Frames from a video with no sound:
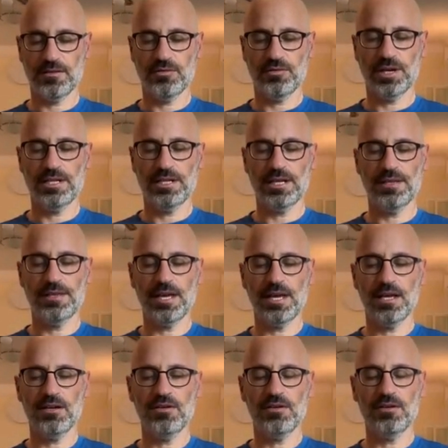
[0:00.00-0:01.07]
Great. And
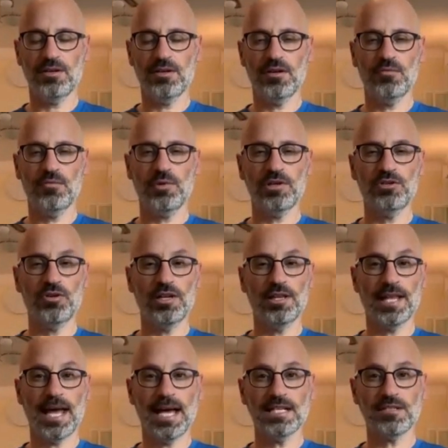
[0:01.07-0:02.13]
then we're going to do our
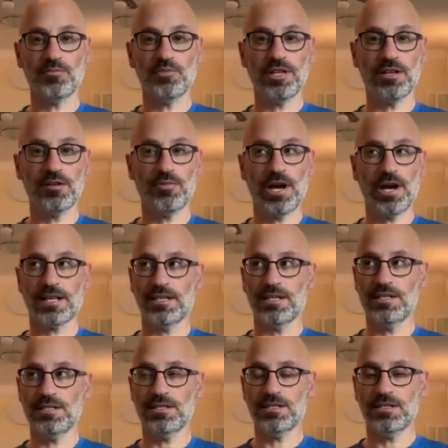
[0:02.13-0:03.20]
last breathing
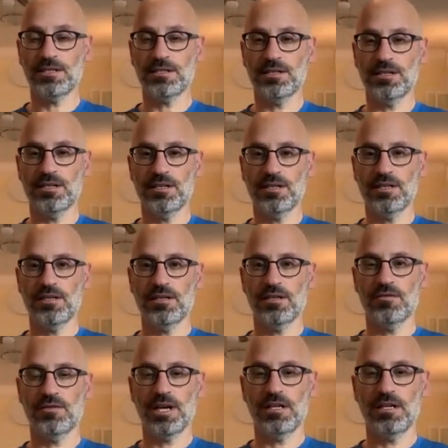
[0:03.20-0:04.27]
practice,
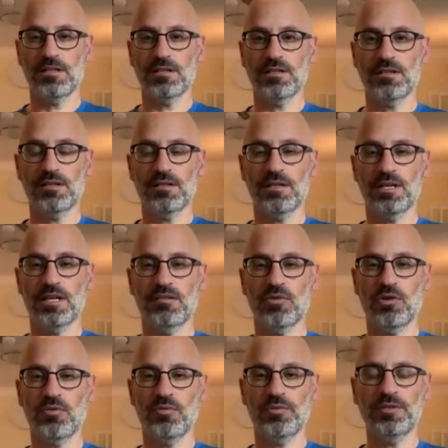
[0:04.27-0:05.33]
right? And
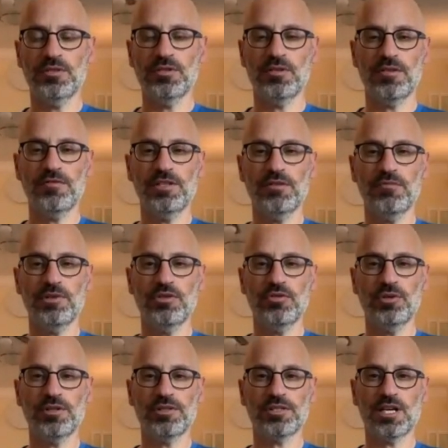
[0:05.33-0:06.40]
everything we do
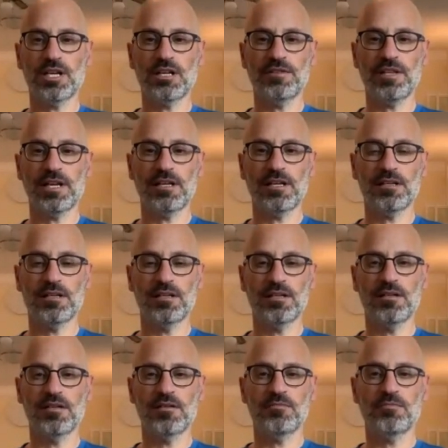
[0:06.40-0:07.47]
here is kind of like
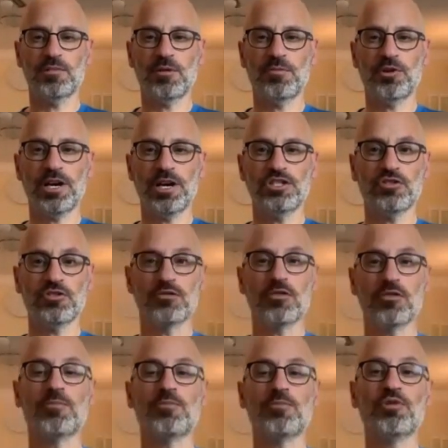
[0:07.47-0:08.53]
preparations
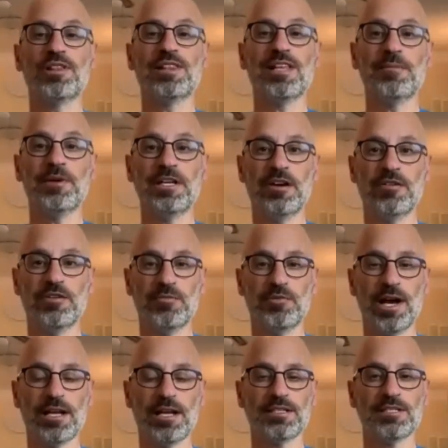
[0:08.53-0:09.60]
or preliminary
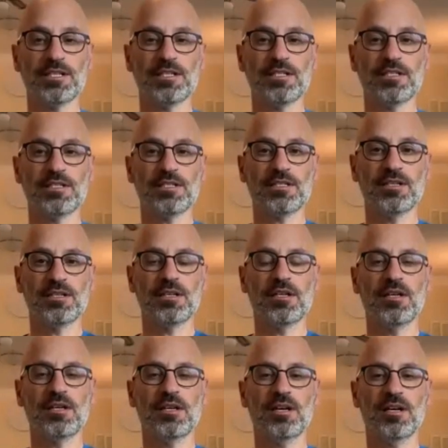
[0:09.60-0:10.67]
practices
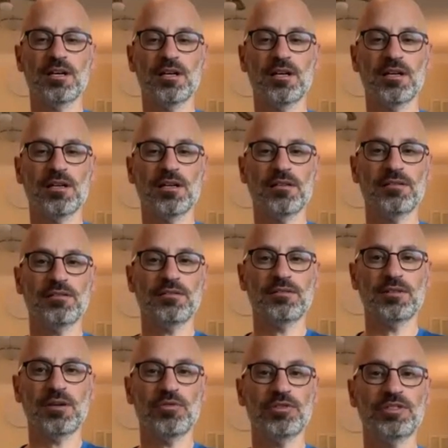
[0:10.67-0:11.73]

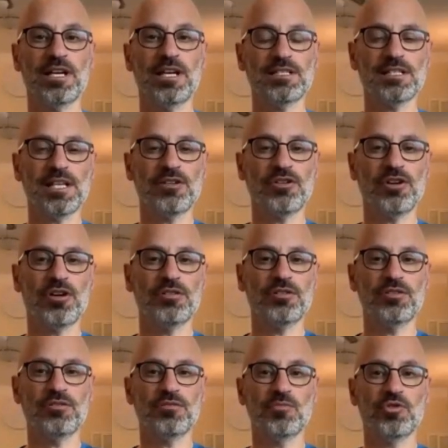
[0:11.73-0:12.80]
that will take us later on
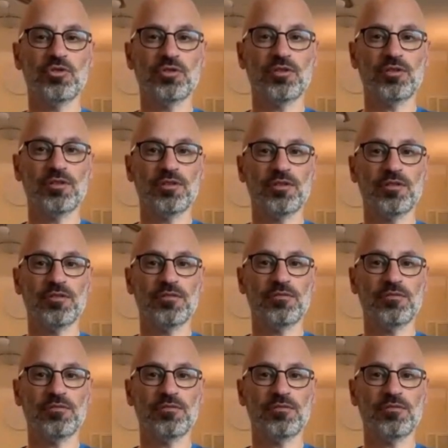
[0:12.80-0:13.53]
to more